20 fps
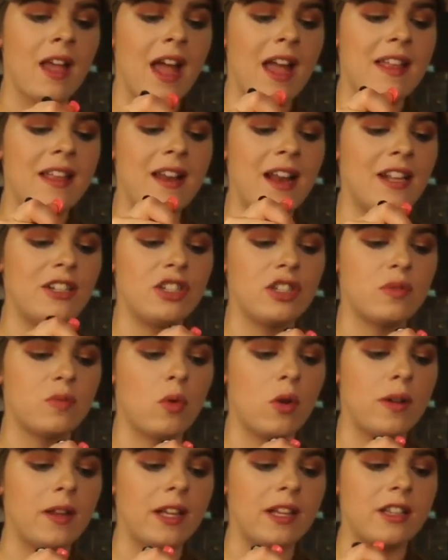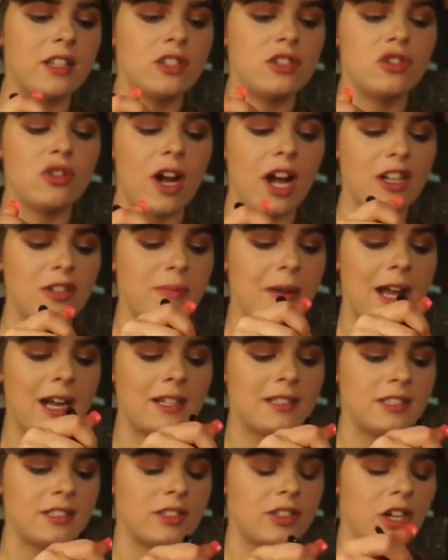And then I just wore, like, this trash bag
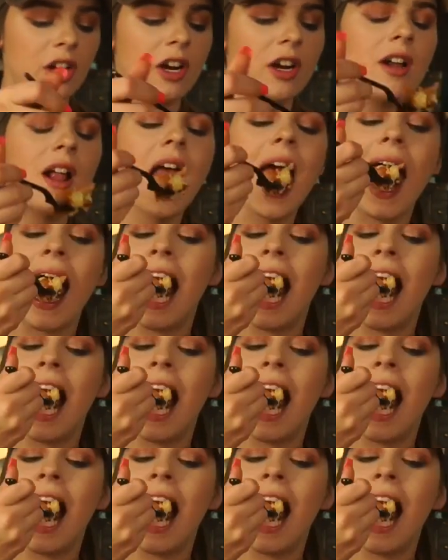as a skirt.